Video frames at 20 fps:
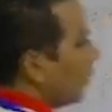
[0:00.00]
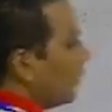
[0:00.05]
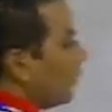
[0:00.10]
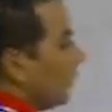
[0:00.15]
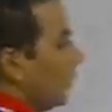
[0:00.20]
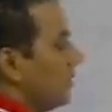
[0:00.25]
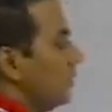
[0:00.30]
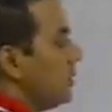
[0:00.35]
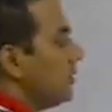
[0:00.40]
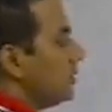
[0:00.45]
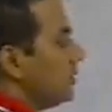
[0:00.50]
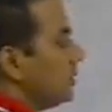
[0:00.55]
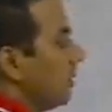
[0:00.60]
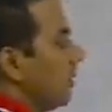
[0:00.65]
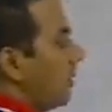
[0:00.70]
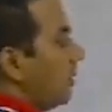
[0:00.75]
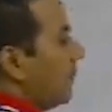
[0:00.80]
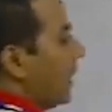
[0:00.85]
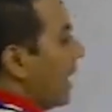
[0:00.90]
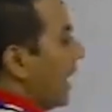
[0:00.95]
it is
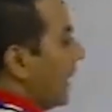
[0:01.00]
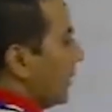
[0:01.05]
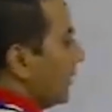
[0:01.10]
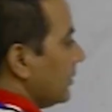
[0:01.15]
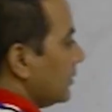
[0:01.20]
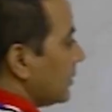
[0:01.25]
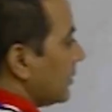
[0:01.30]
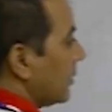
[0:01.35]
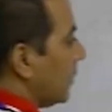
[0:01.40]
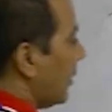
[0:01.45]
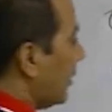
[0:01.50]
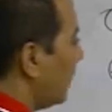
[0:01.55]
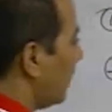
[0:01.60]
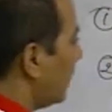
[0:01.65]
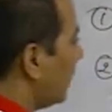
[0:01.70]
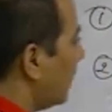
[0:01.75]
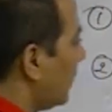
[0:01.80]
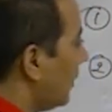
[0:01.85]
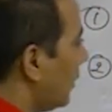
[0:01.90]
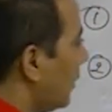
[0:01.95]
balanced now.
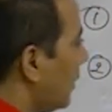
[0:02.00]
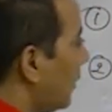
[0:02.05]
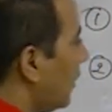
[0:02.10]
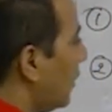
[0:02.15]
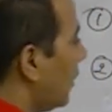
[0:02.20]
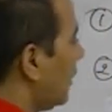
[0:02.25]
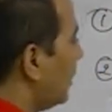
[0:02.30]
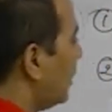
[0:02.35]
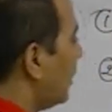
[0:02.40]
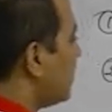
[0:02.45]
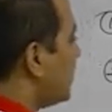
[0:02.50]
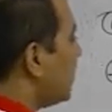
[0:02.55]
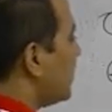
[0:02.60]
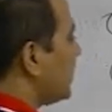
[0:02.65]
This